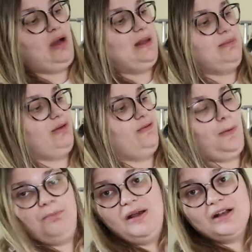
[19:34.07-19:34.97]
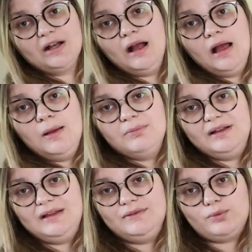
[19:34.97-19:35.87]
probably perform better, but
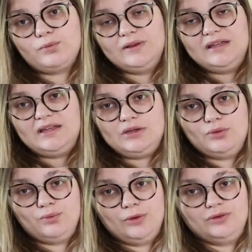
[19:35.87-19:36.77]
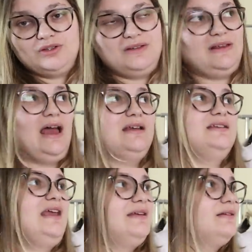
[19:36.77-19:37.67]
it is a really cute ruched
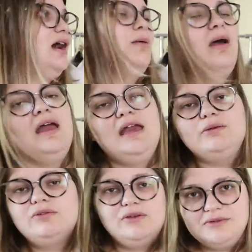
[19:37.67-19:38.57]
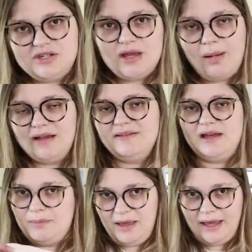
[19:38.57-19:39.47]
side tank top. And it was so cheap, I
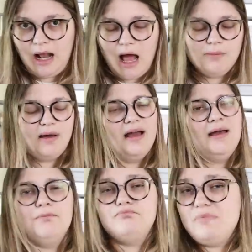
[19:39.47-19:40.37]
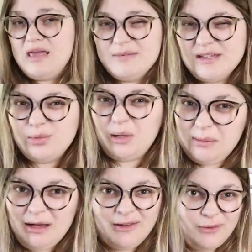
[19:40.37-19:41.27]
decided to pick it up. Maybe
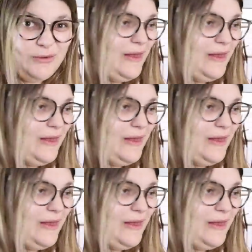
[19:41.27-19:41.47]
20 bucks for